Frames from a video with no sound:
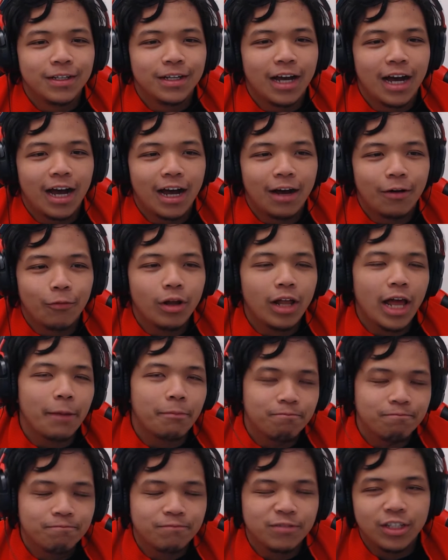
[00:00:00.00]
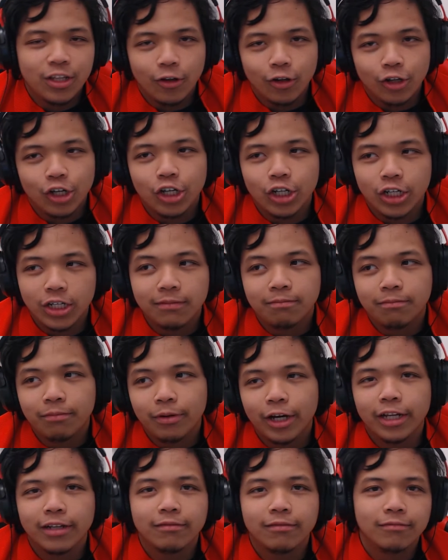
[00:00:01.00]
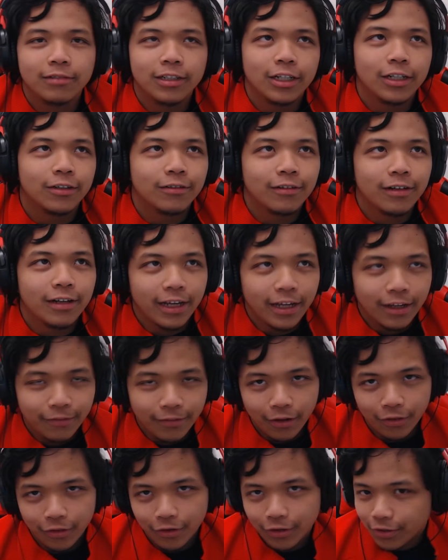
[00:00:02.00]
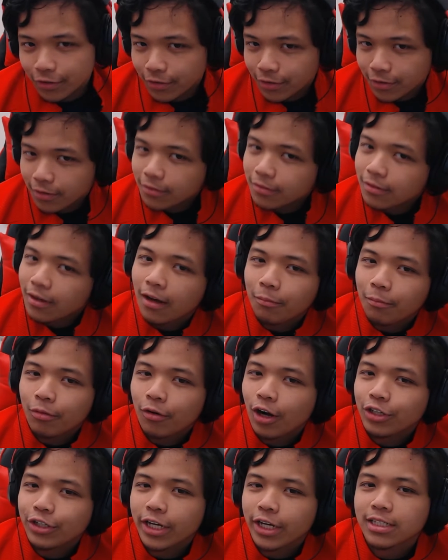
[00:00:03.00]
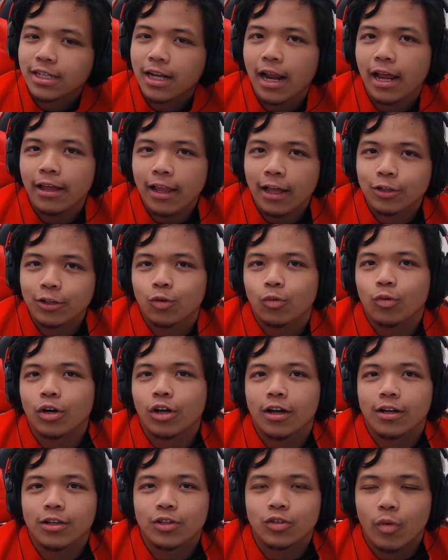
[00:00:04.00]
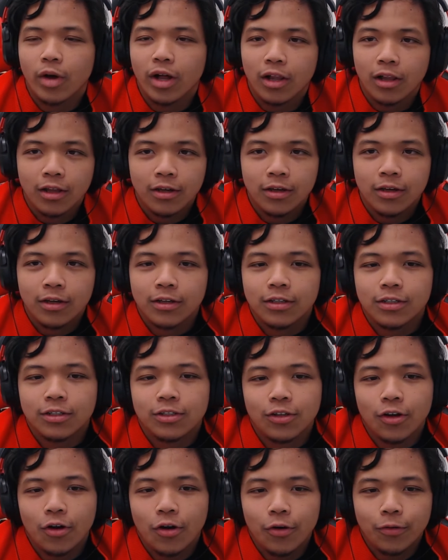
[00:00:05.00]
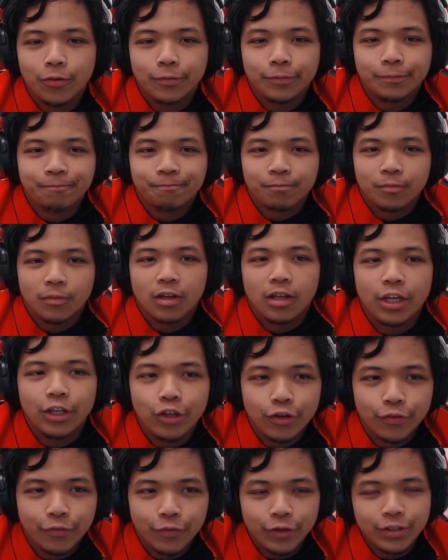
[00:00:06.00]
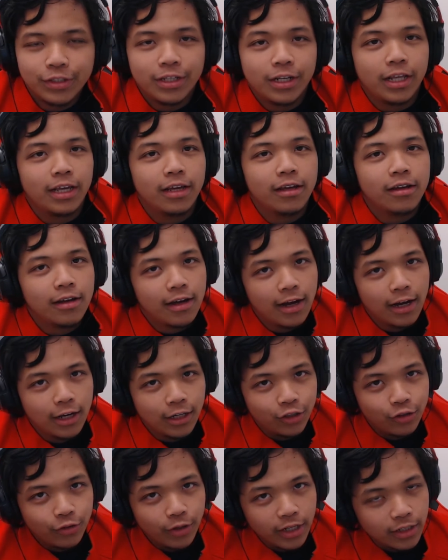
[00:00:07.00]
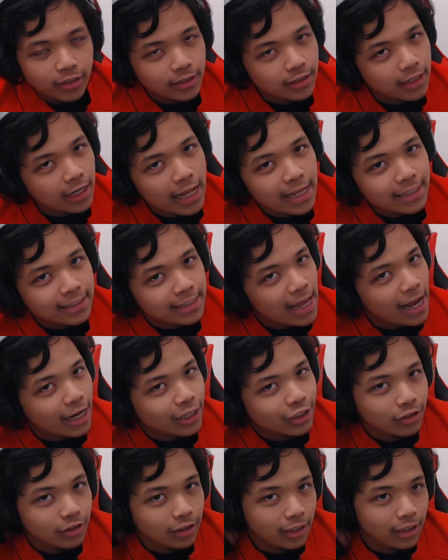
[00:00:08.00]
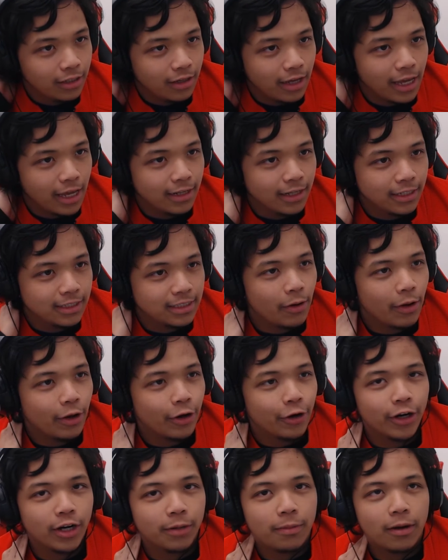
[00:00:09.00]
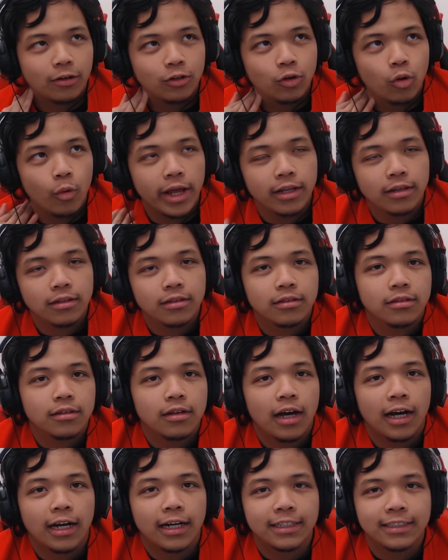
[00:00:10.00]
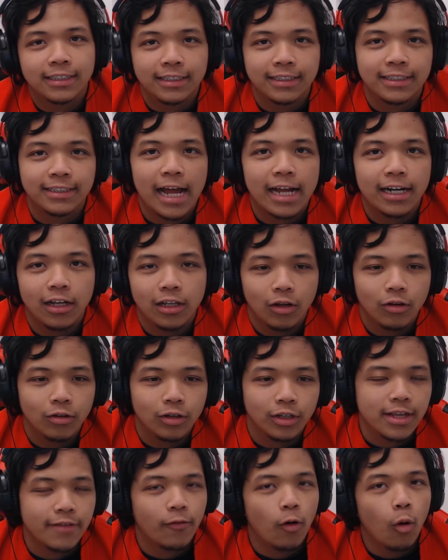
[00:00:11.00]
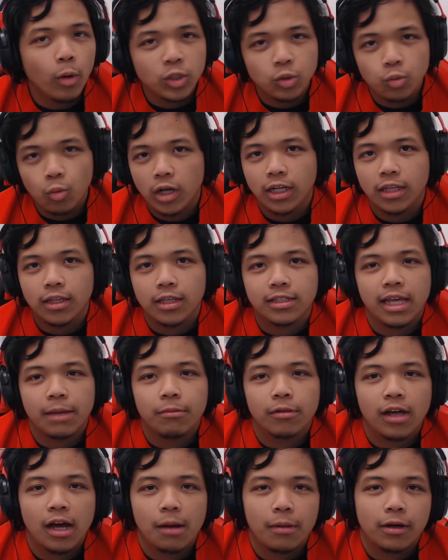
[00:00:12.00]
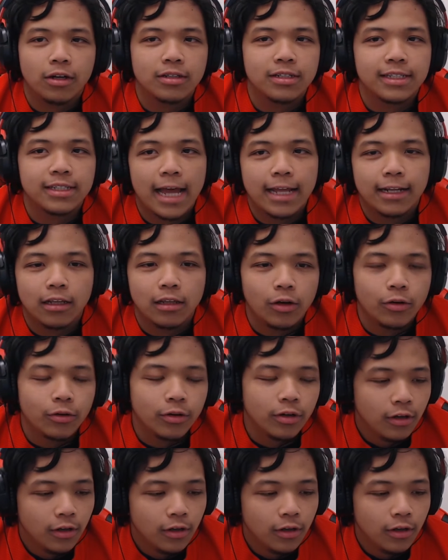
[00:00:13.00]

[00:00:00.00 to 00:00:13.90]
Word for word: Uh, well, I still could, but you know, I have other uh, projects that I like to work on as well. So in university uh, during class actually and this is how i heard about gwent uh, this is standalone because i've always wanted this game to come out on standalone